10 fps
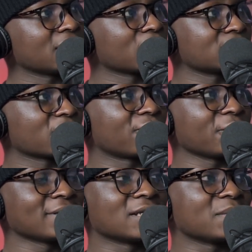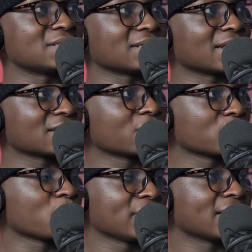Because they're very limiting. Like
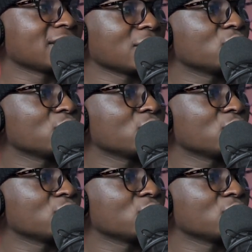they'll be like, yeah,